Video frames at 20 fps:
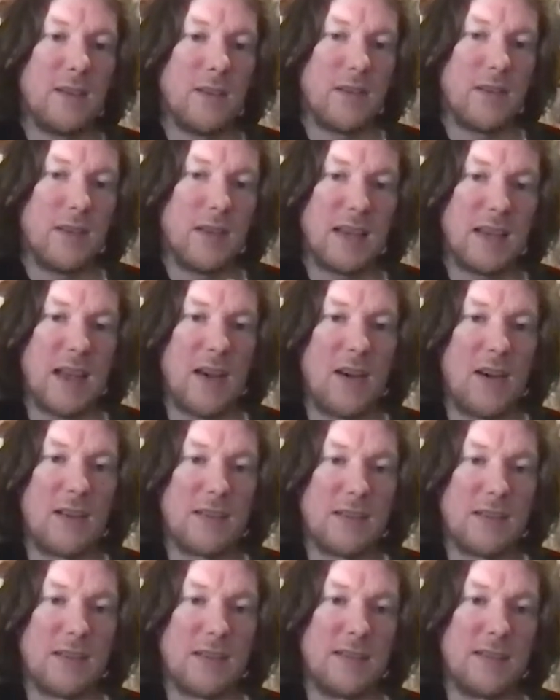the
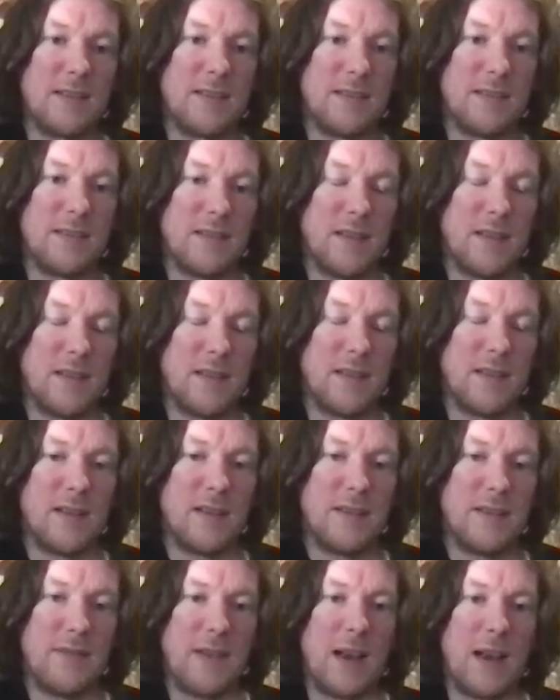characters
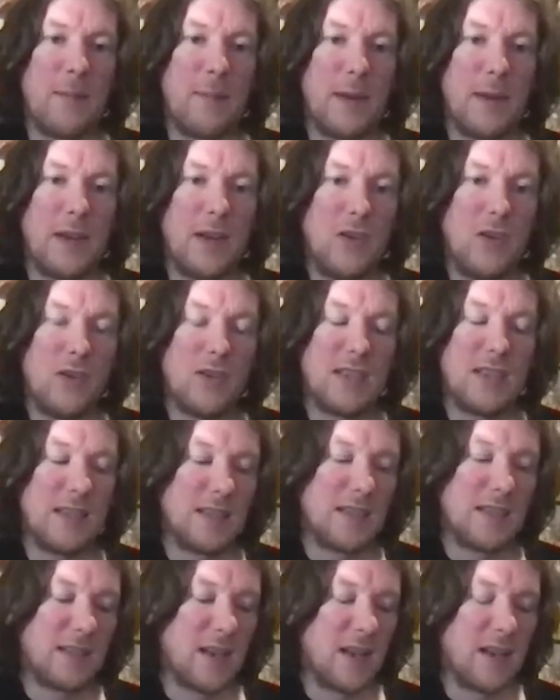developing. You can see
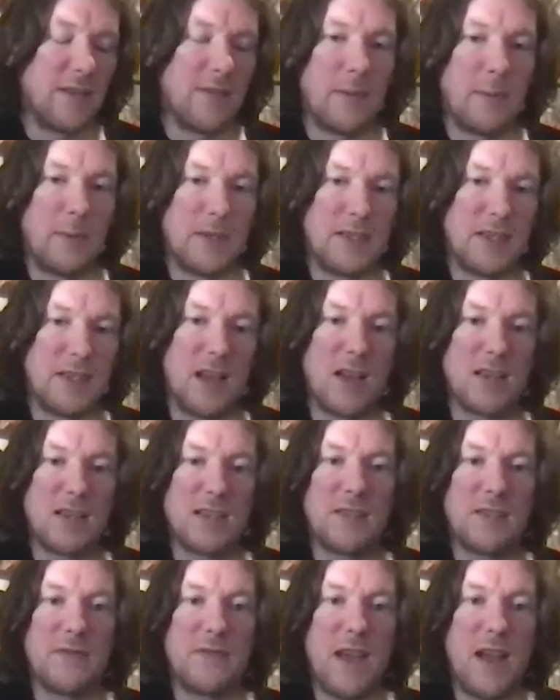the style developing. Cigars
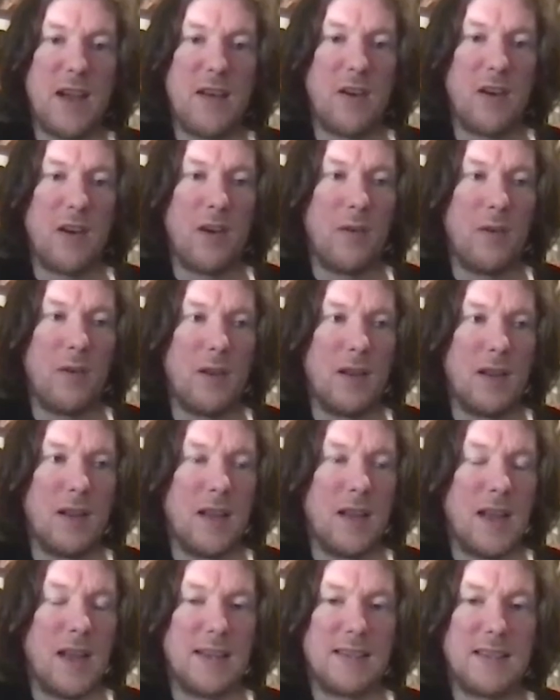of the Pharaoh
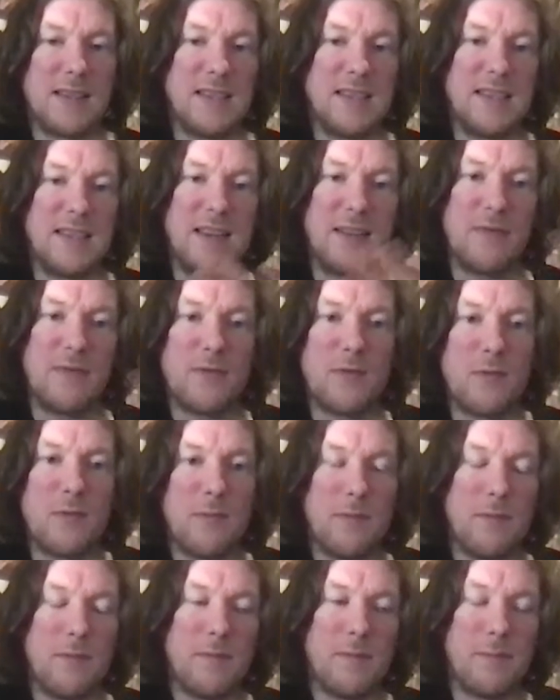is a
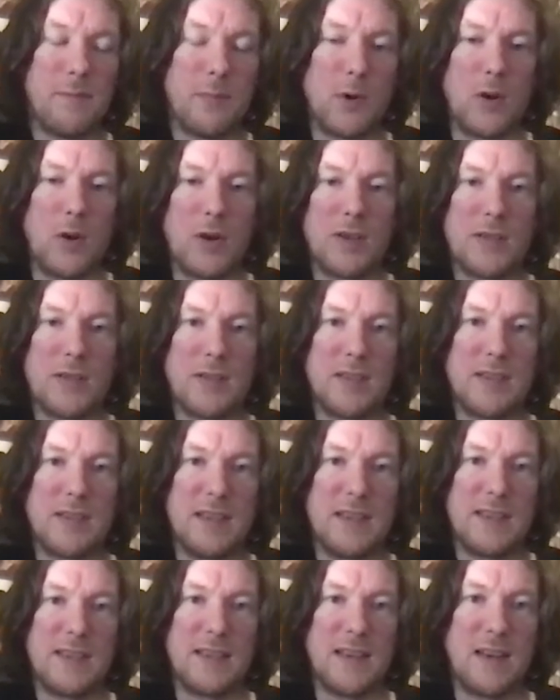different book to
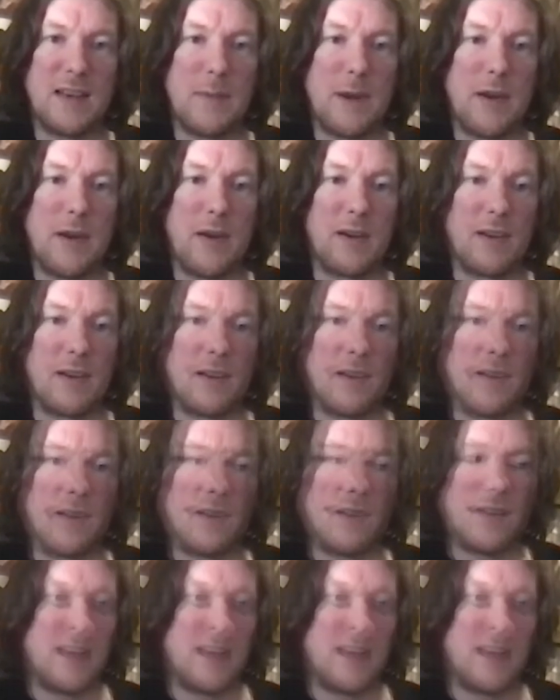Tintin in America.